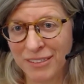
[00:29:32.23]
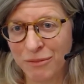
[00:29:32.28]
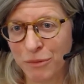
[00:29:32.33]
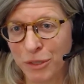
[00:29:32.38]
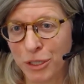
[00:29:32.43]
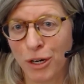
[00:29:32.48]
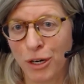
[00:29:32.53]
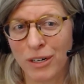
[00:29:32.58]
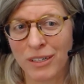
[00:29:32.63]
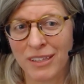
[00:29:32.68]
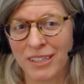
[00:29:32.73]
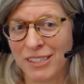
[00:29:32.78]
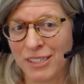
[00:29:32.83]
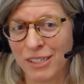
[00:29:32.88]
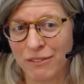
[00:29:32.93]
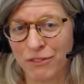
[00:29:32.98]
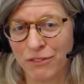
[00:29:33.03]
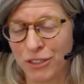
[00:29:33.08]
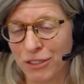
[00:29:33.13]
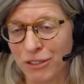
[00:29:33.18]

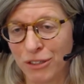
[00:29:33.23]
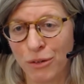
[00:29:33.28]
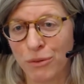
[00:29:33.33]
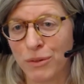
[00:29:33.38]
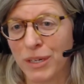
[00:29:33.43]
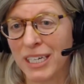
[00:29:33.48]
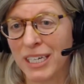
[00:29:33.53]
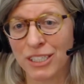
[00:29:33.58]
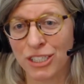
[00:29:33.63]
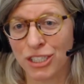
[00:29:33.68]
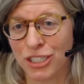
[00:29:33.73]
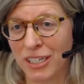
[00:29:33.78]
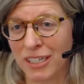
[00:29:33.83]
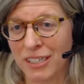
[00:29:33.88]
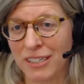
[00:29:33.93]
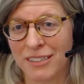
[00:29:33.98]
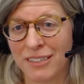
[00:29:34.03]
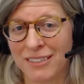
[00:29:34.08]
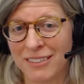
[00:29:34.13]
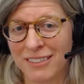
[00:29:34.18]
regardless of your
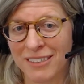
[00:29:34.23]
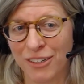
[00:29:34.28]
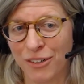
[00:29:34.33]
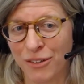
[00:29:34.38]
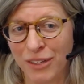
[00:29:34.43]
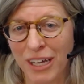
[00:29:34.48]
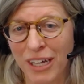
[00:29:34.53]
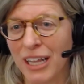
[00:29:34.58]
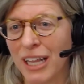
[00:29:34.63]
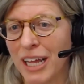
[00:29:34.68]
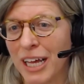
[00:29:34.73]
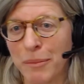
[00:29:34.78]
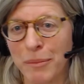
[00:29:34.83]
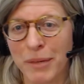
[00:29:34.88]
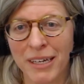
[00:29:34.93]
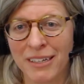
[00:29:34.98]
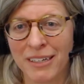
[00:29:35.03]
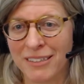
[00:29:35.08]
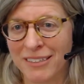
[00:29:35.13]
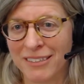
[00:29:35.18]
location, the
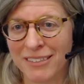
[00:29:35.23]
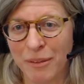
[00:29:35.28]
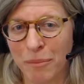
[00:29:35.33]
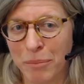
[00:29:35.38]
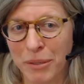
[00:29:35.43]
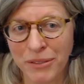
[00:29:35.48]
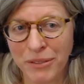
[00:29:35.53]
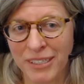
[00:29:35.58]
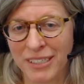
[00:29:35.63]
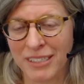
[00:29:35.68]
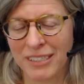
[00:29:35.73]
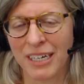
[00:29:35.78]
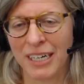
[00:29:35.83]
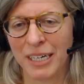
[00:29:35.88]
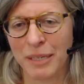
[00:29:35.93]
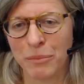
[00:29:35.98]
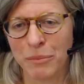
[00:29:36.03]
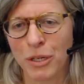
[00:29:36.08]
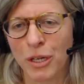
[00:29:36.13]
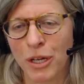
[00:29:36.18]
climate, the building
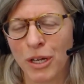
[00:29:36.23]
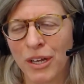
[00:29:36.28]
type.